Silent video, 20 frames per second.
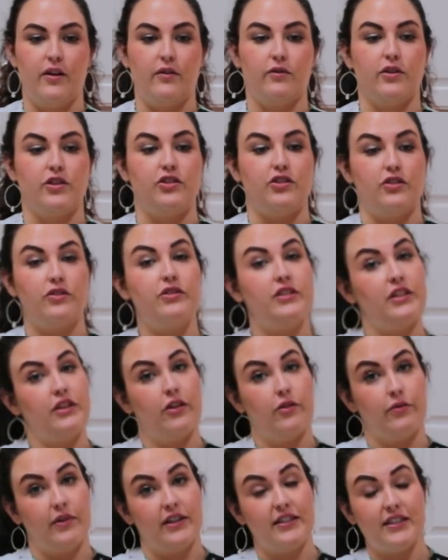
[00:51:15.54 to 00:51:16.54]
reducing
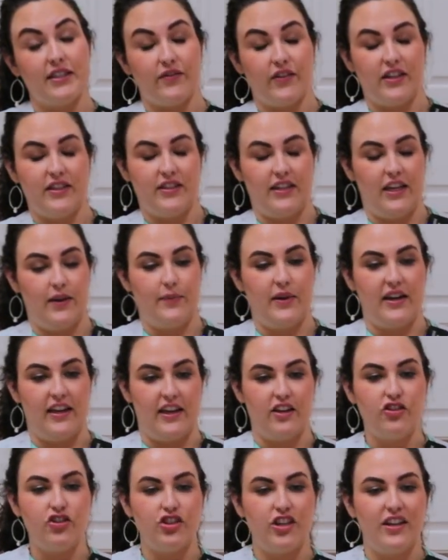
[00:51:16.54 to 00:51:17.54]
the risk of
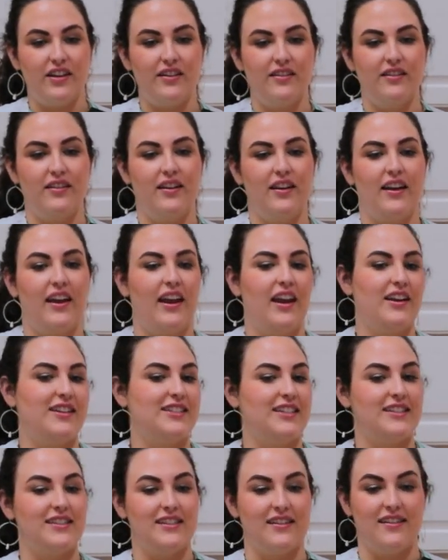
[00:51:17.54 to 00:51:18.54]
contamination, it
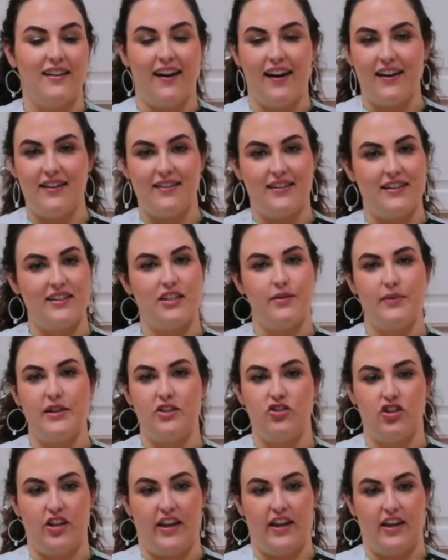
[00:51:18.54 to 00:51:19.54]
does not need to be
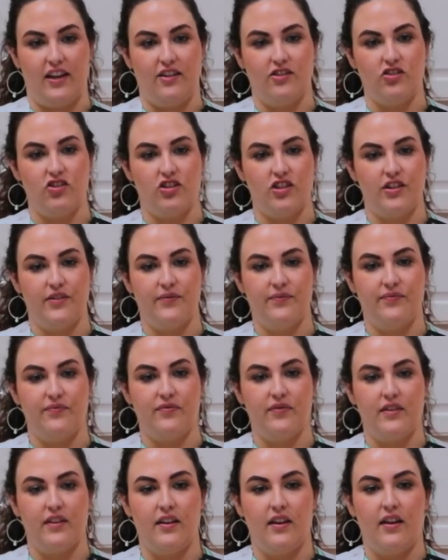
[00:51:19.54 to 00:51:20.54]
changed.
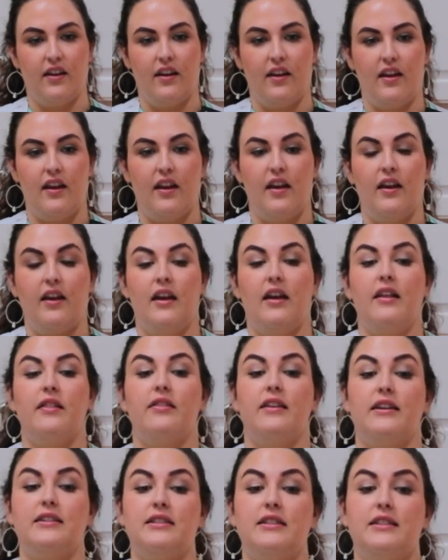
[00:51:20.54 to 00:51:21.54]

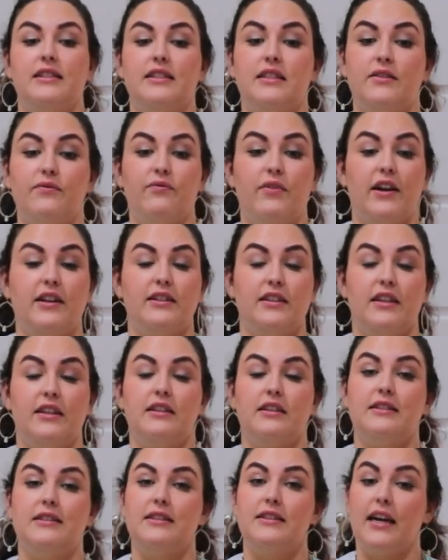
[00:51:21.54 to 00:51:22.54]
This
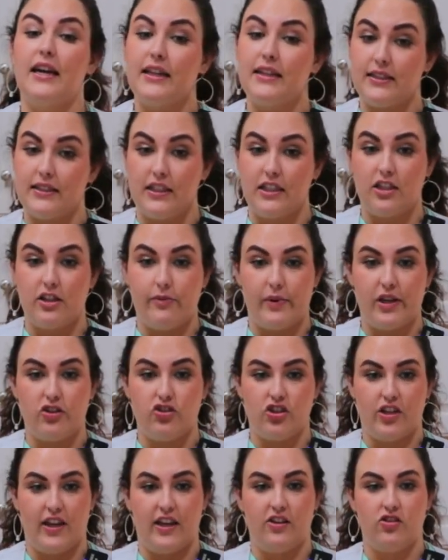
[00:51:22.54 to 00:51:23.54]
disinfectant does need to be
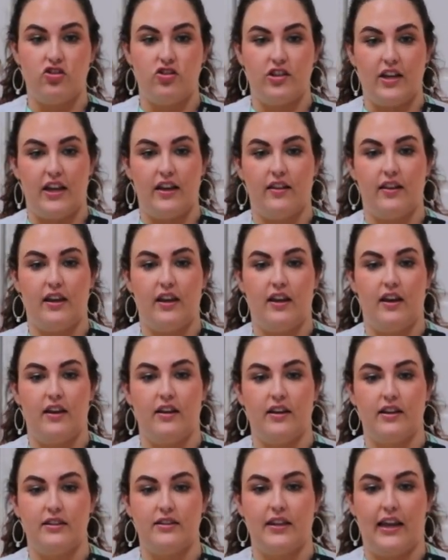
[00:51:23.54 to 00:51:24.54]
changed daily in
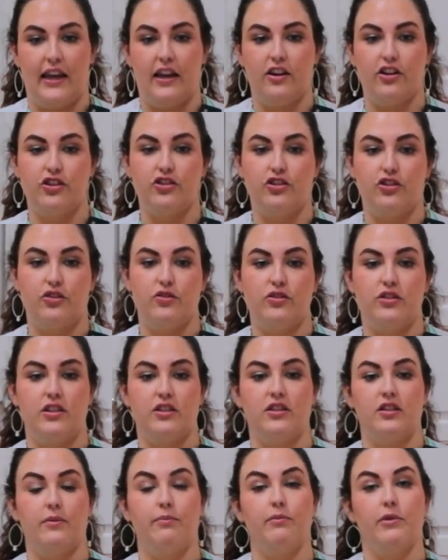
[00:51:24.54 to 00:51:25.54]
containers used to
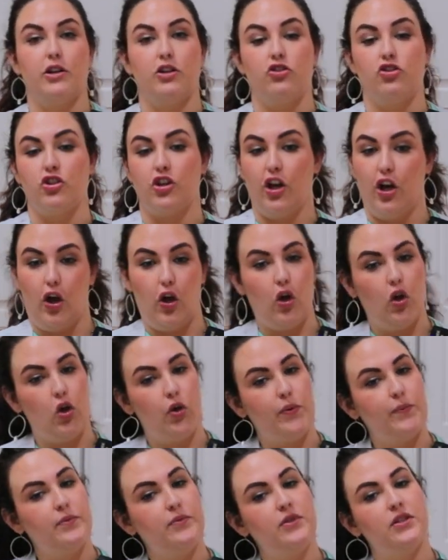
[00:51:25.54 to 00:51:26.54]
submerge
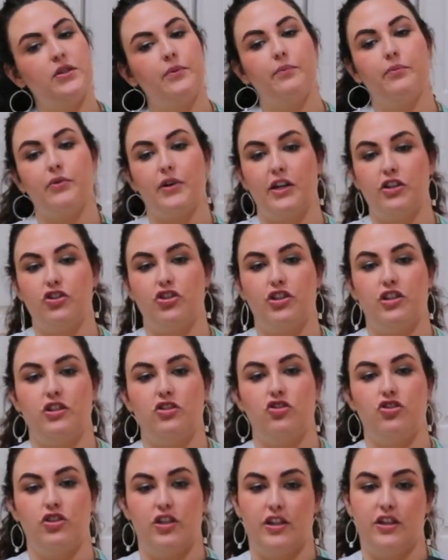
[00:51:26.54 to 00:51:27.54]
combs,
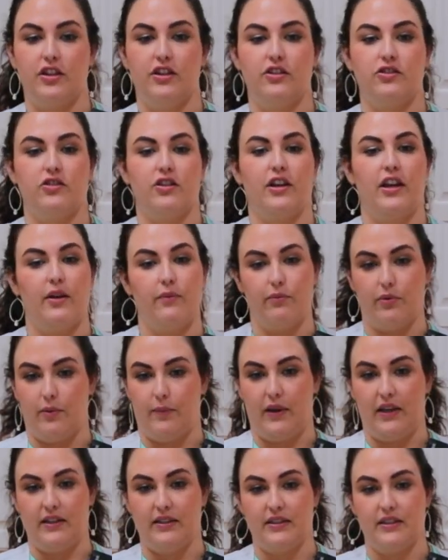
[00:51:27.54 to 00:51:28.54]
brushes, shears, or
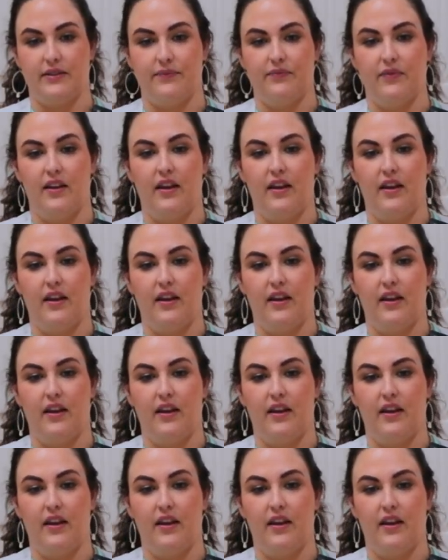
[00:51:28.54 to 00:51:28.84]
implements.